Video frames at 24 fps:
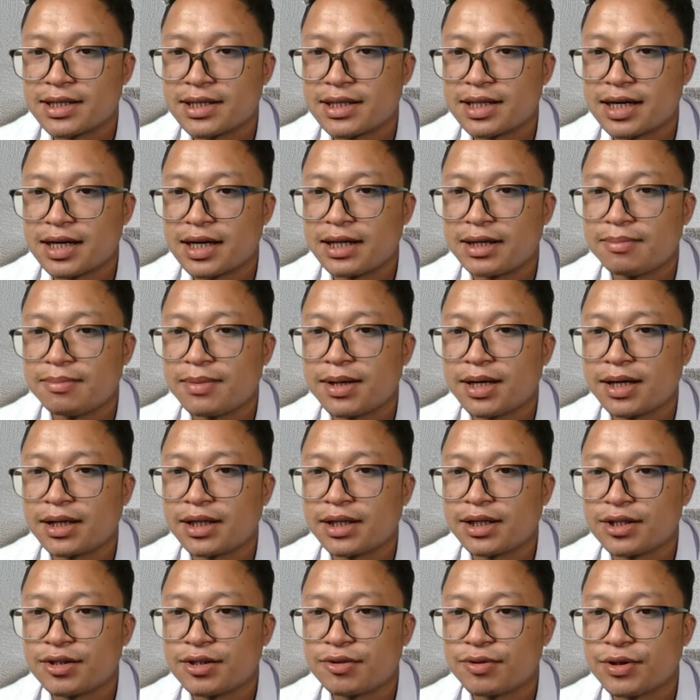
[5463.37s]
then market
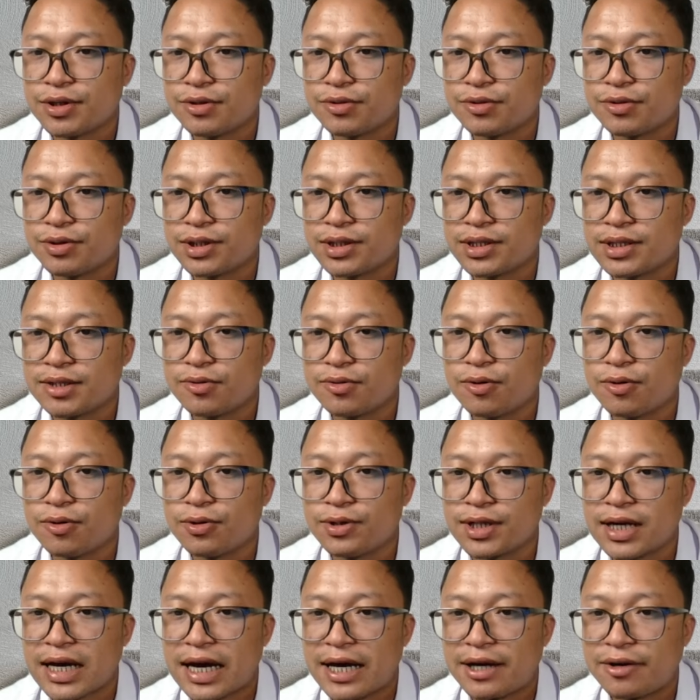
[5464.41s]
is going to go
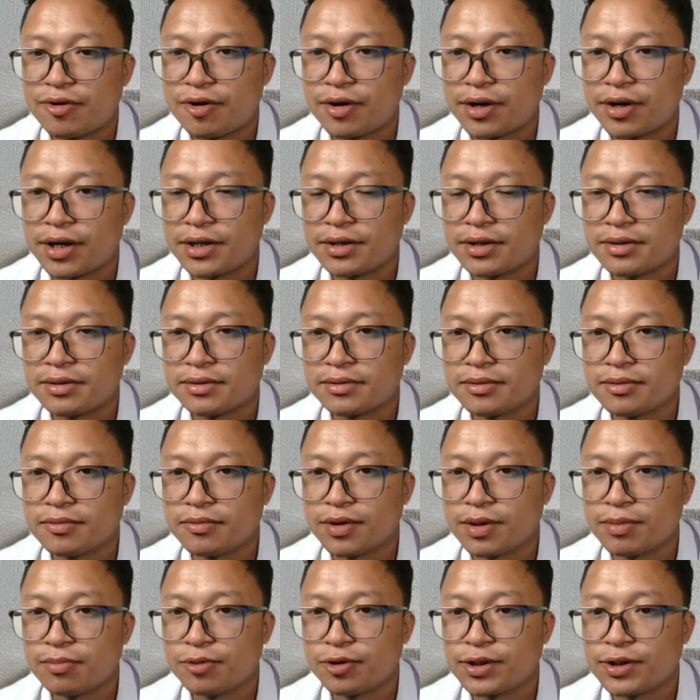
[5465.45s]
skyrocket
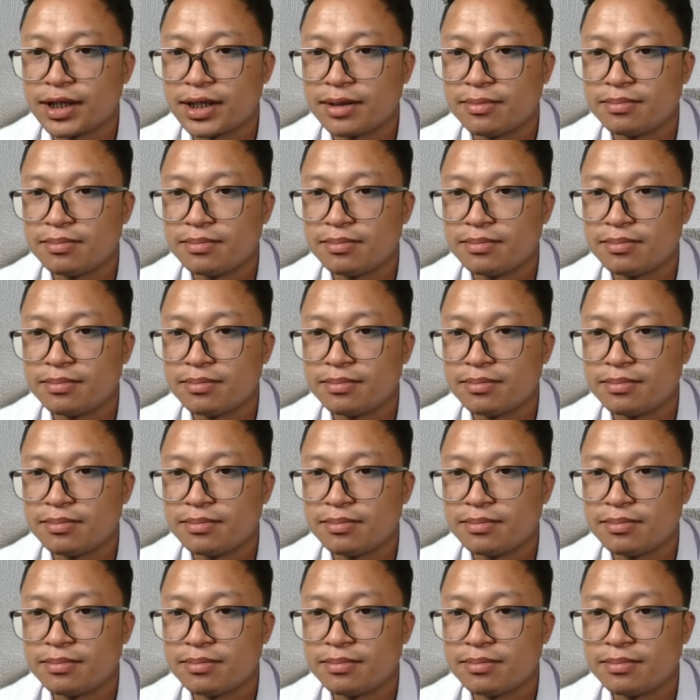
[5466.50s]
one more time.